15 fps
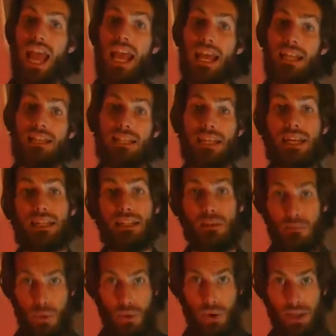and the
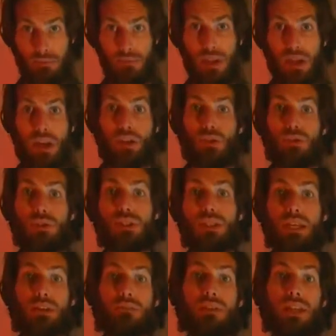ending point. You could
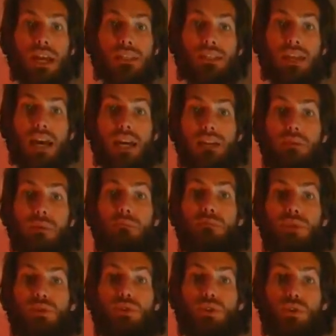think of it as kind of a
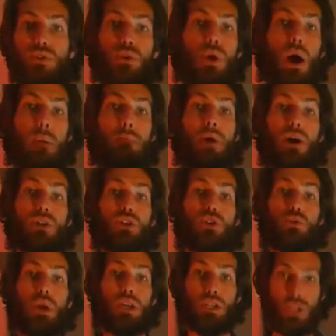musical
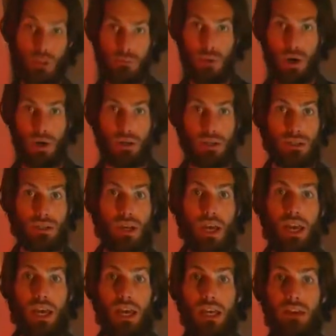punctuation mark.
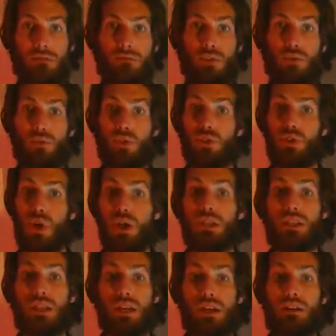If you start
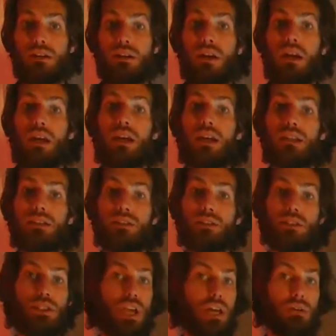there, it's
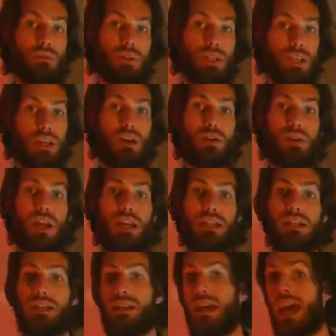generally a good
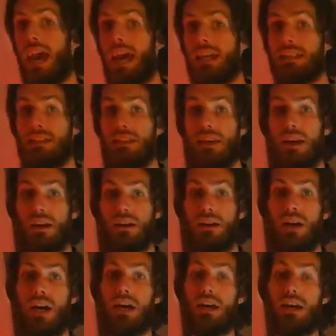idea to end there.
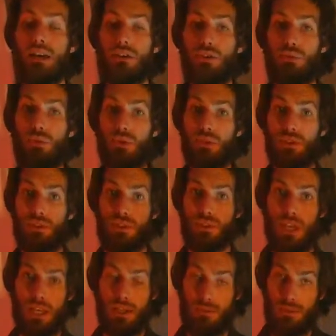It will
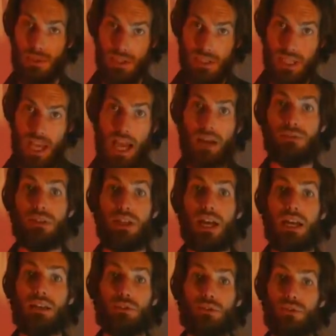sound
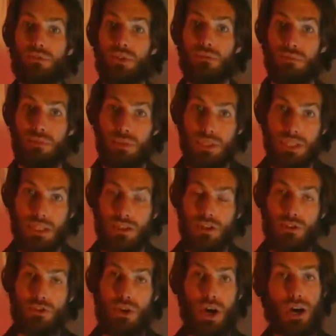like you've completed your
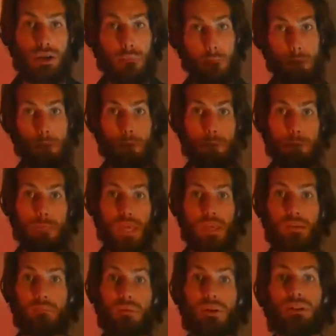thought
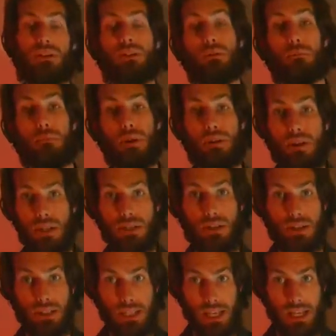and put a little period
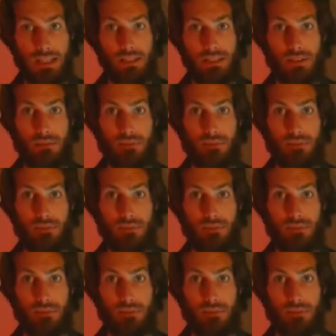on the end.